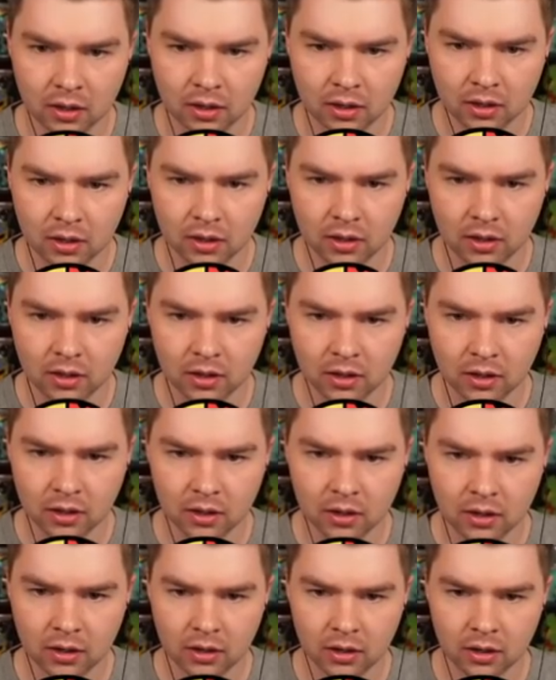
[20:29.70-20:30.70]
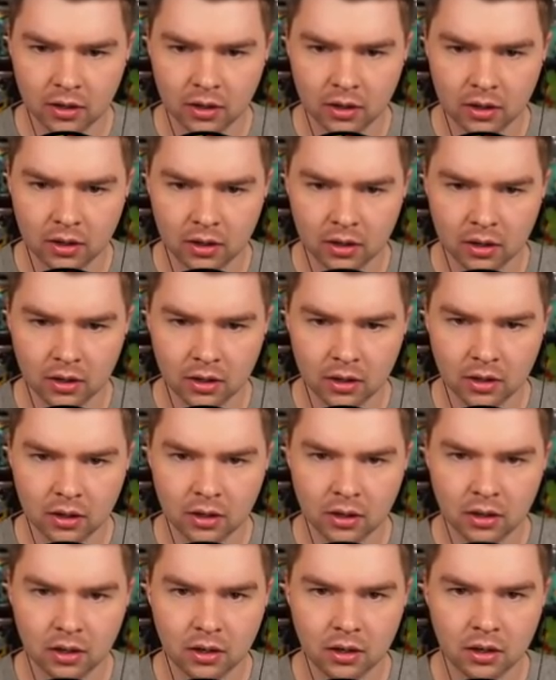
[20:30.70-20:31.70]

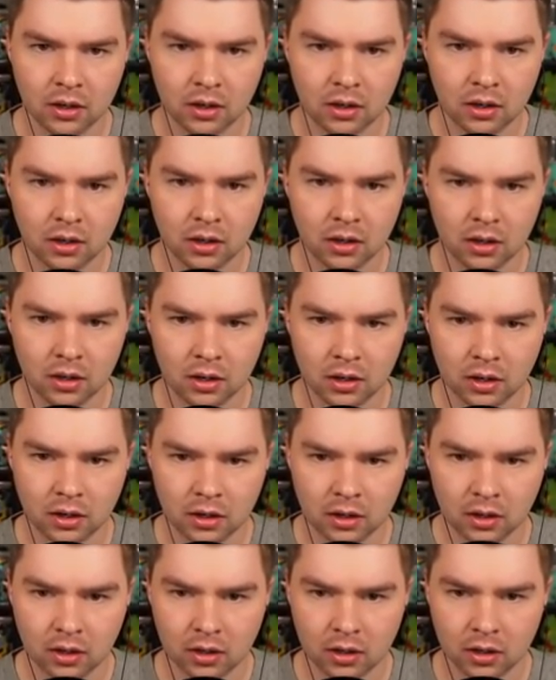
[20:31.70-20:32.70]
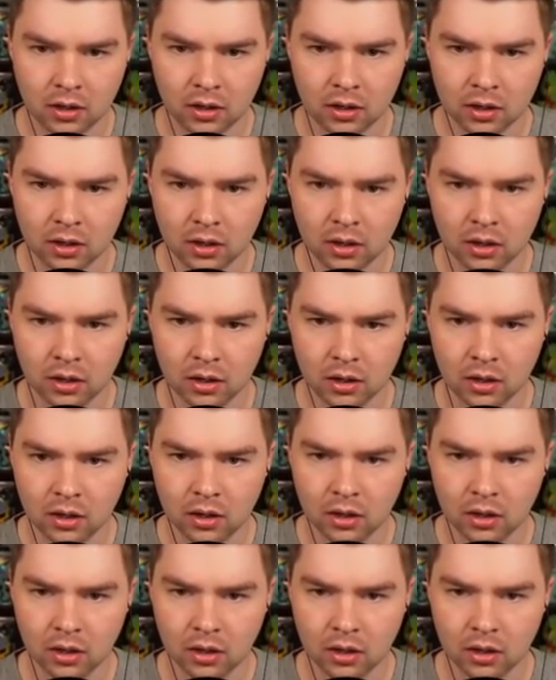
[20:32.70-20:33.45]
(silence)